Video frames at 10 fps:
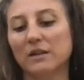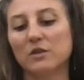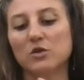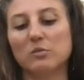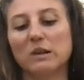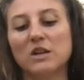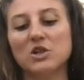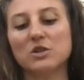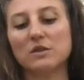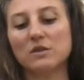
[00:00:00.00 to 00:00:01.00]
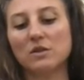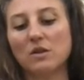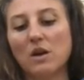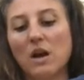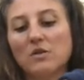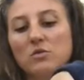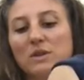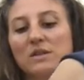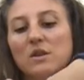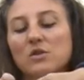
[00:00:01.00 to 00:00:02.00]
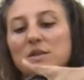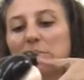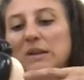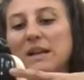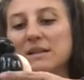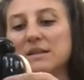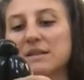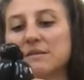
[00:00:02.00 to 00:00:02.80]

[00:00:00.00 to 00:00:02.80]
and the two blush and twist those in place.